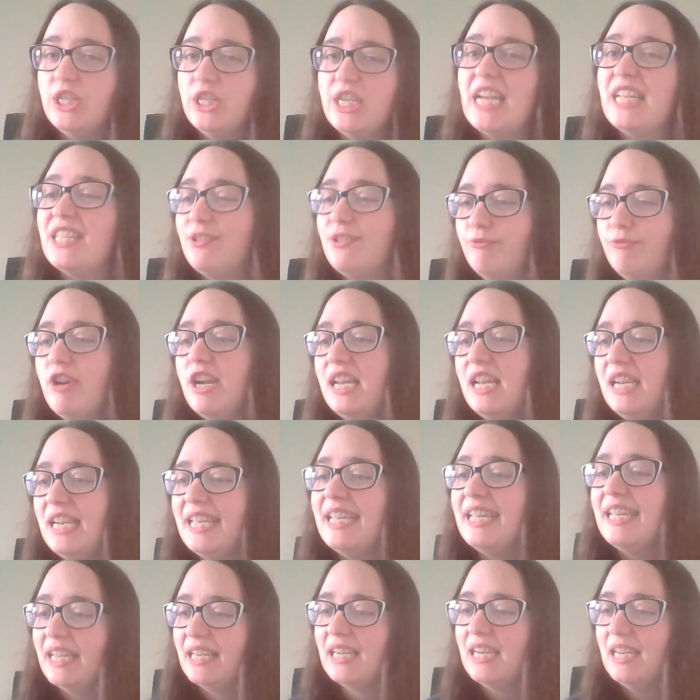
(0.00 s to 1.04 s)
really
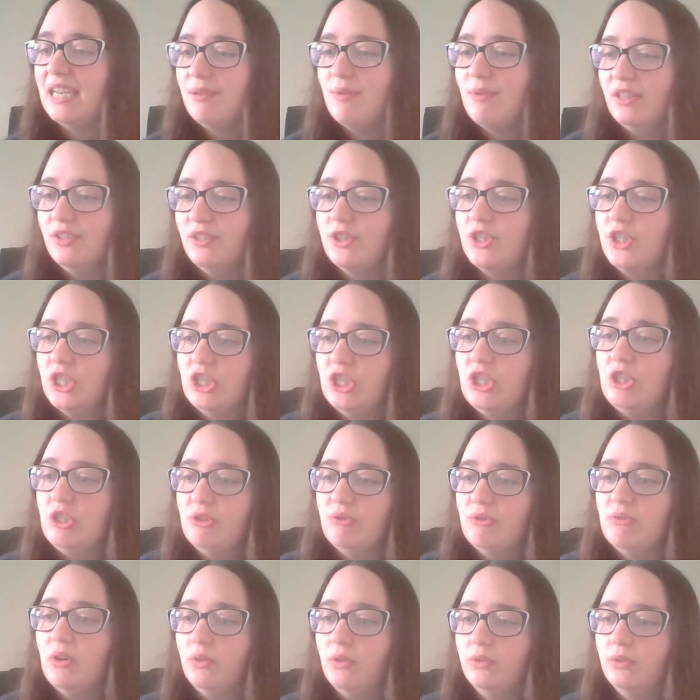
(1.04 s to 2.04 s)
giggly when she's drunk.